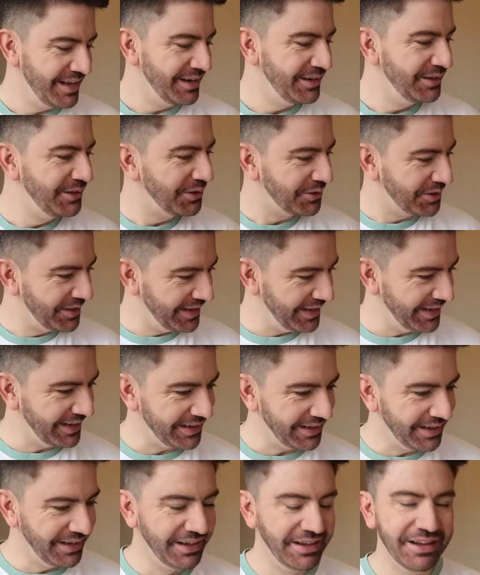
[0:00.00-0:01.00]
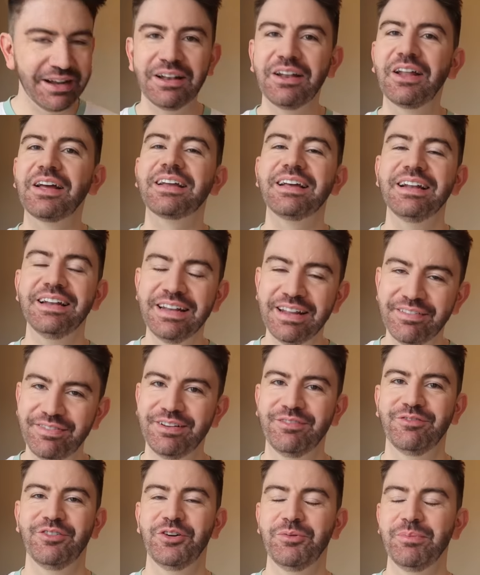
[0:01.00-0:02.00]
looking like a
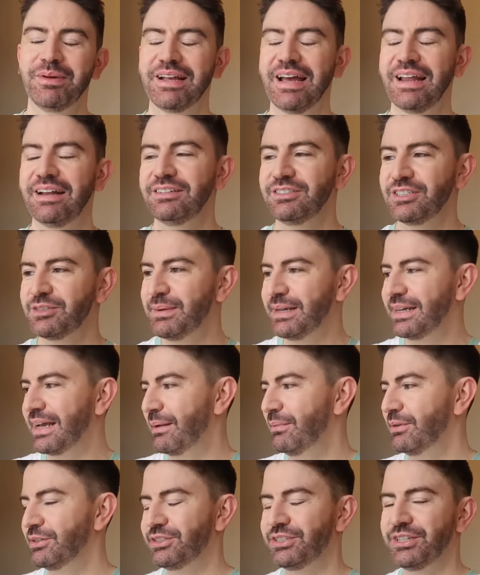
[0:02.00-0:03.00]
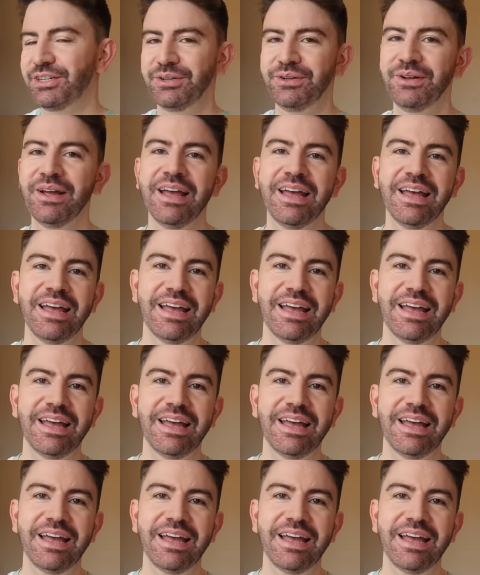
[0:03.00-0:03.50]
living room again, and just being able to